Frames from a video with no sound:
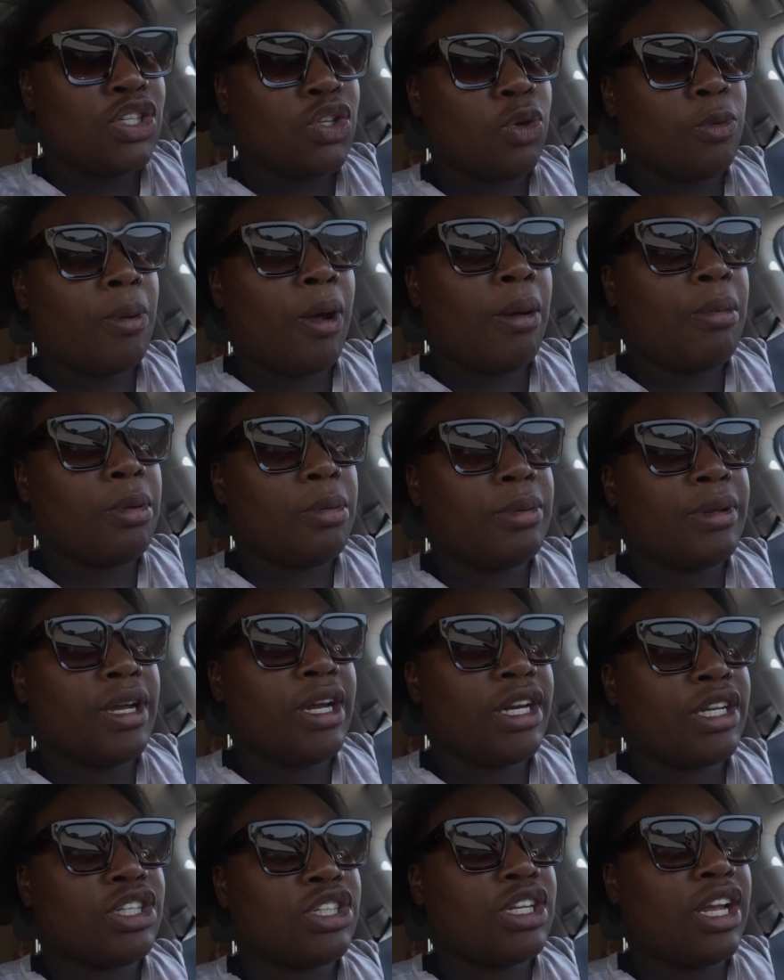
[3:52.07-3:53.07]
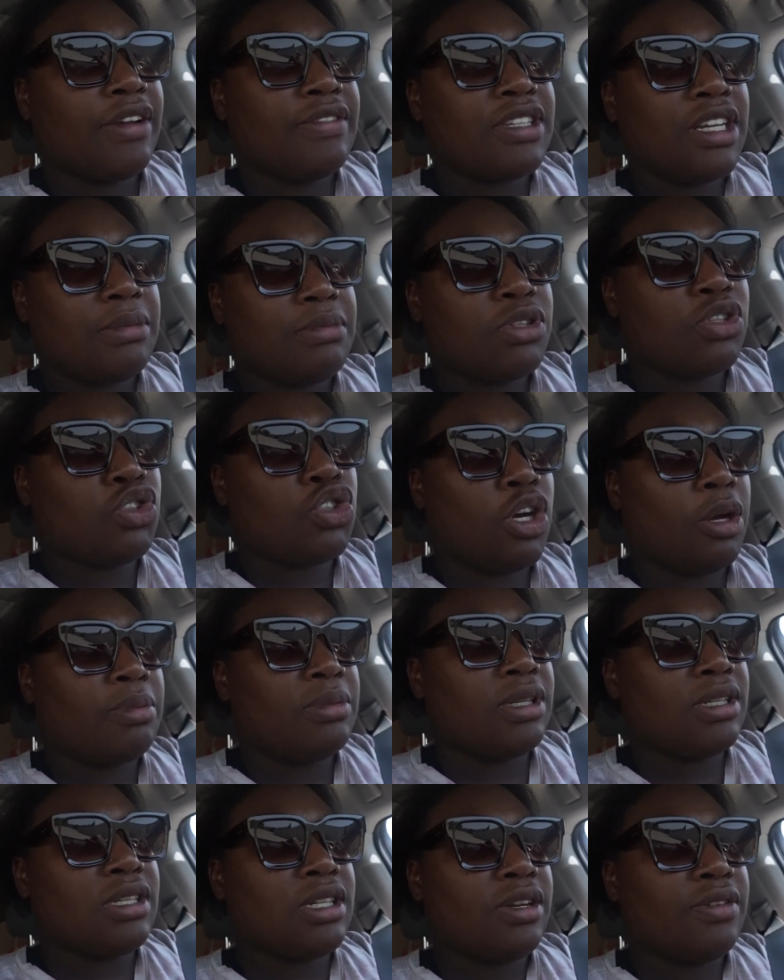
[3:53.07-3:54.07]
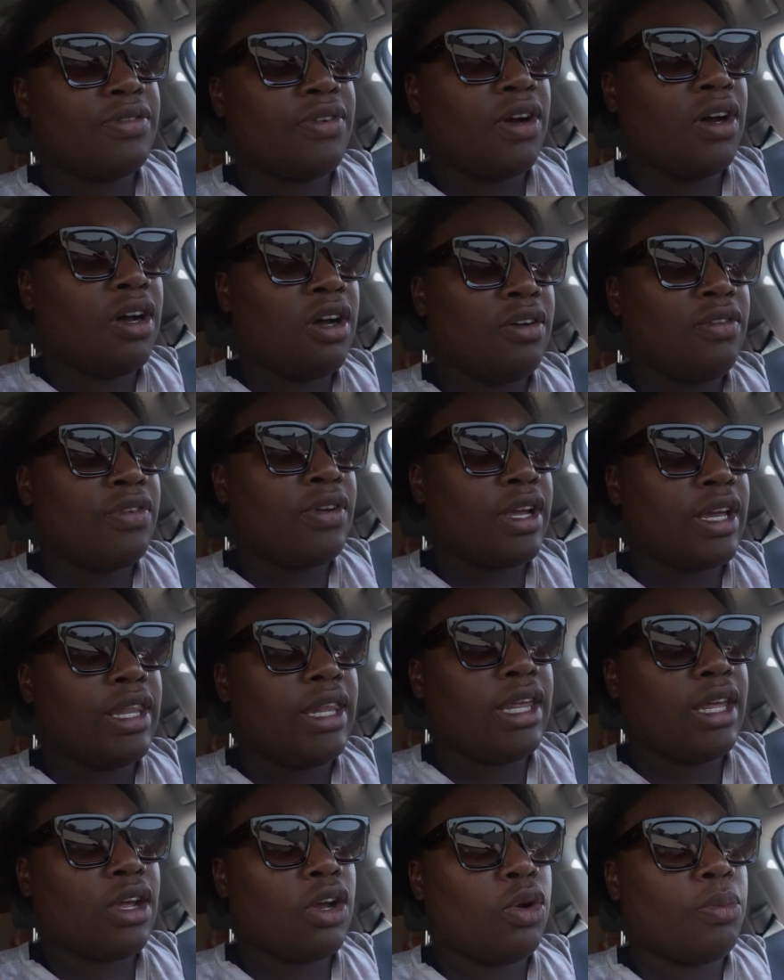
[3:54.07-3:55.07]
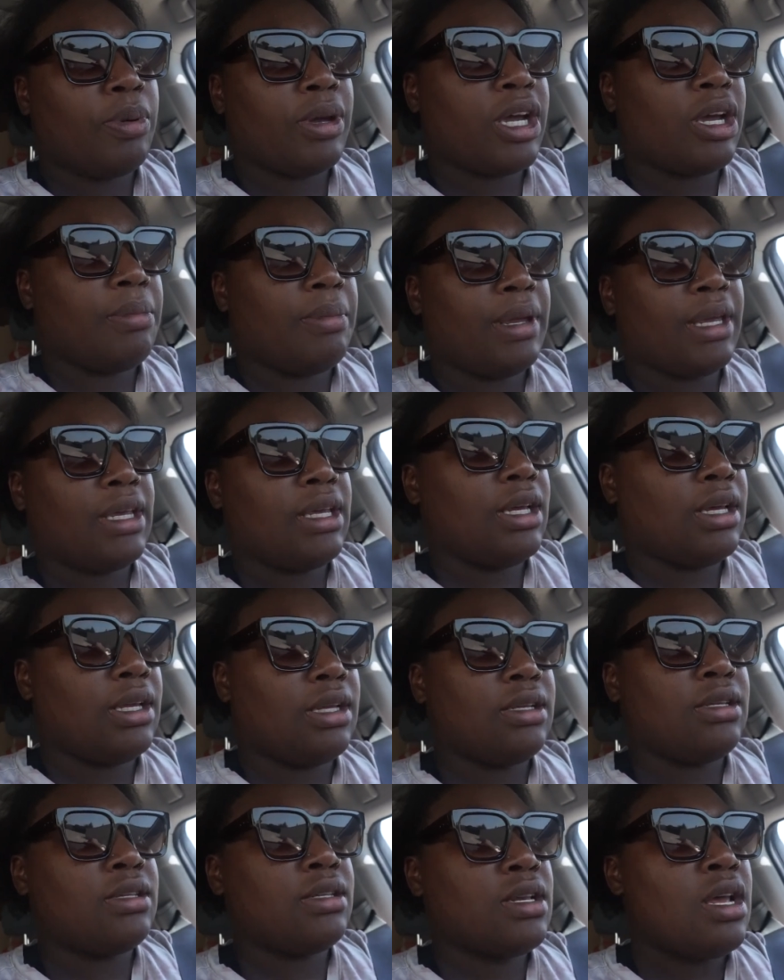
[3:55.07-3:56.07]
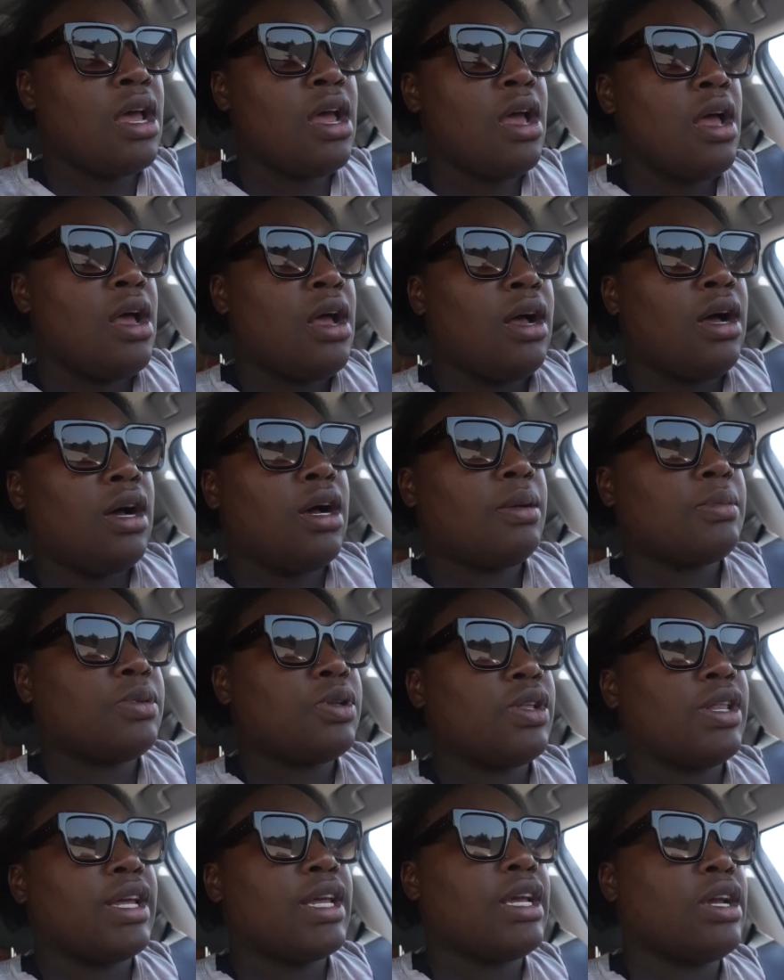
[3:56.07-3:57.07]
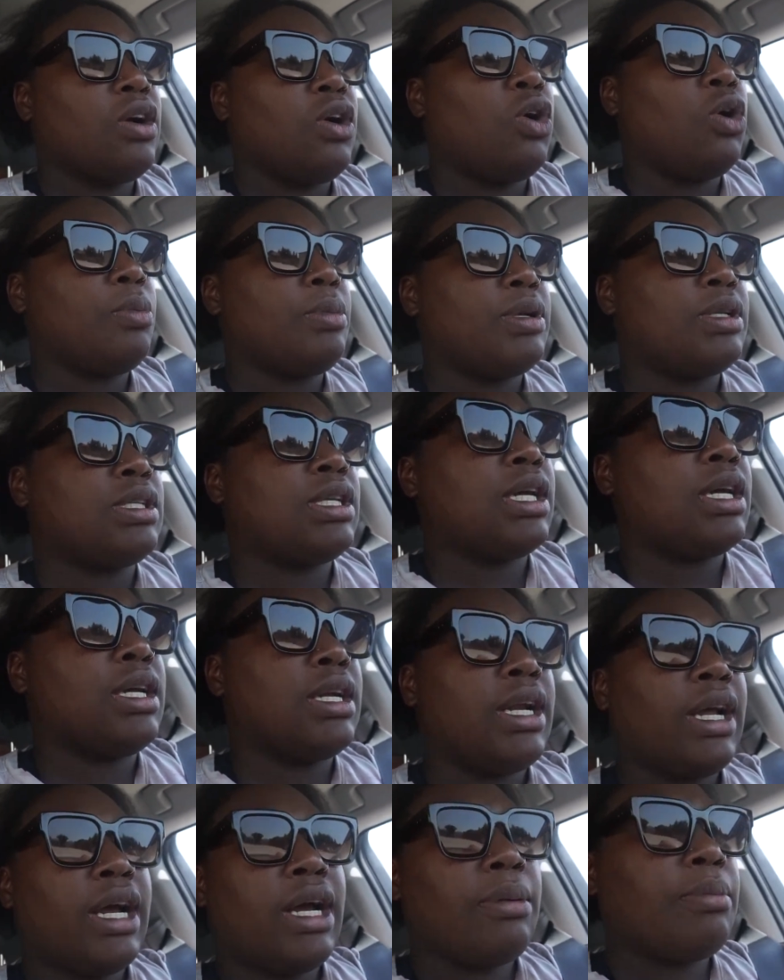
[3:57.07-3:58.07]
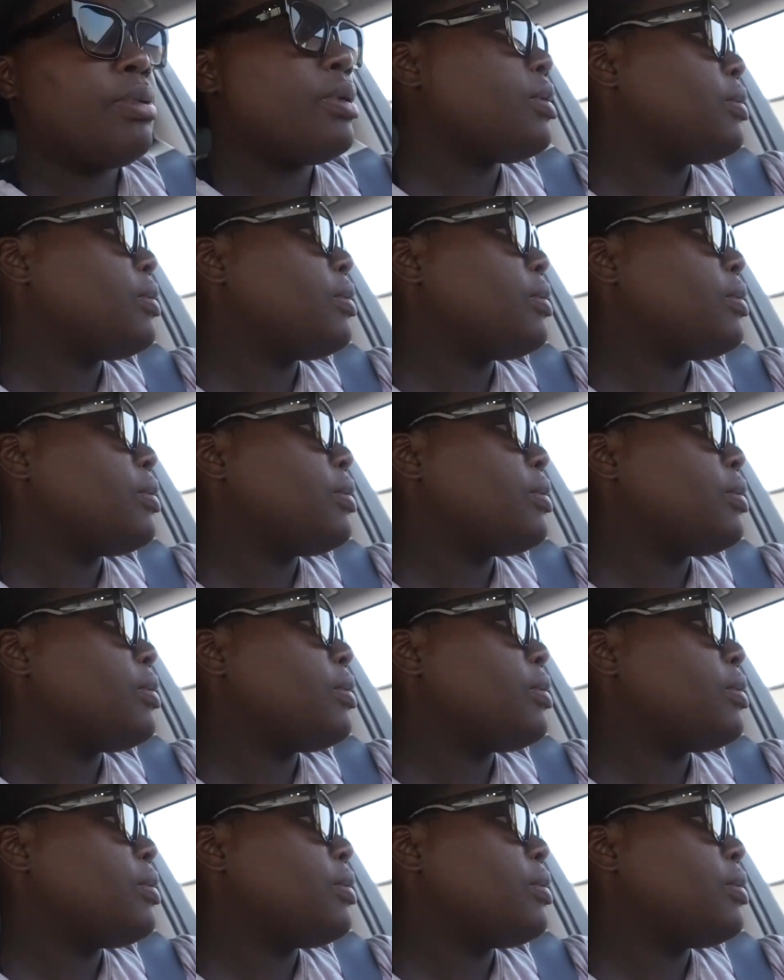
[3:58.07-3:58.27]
So we're probably gonna just have time to drop the stuff off and then go pick up my kids so they can go home and take a nap.